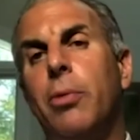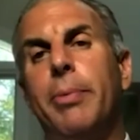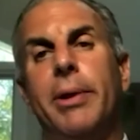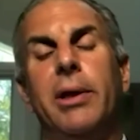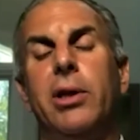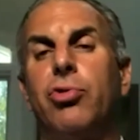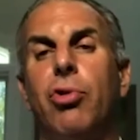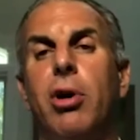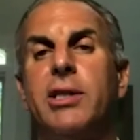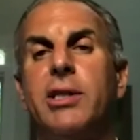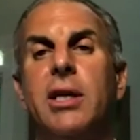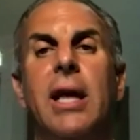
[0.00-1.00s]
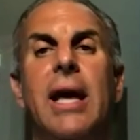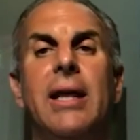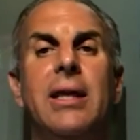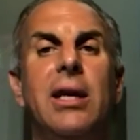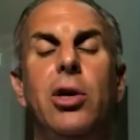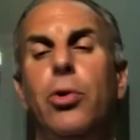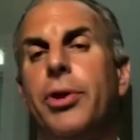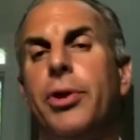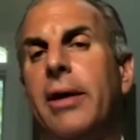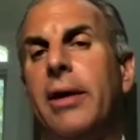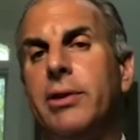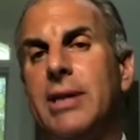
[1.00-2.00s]
but lacrosse at the youth
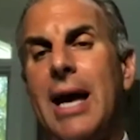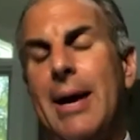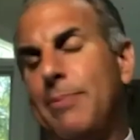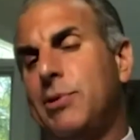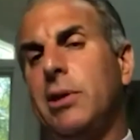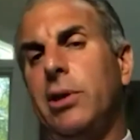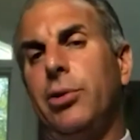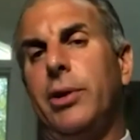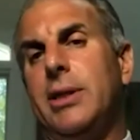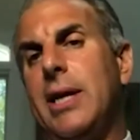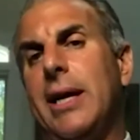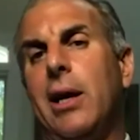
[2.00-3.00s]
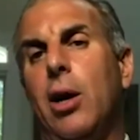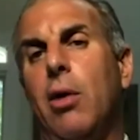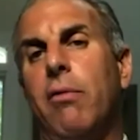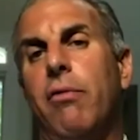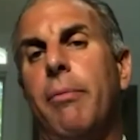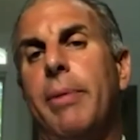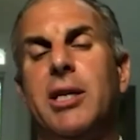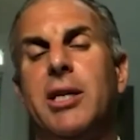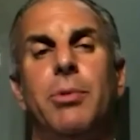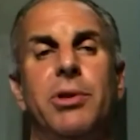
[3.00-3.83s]
level is absolutely taking over for baseball.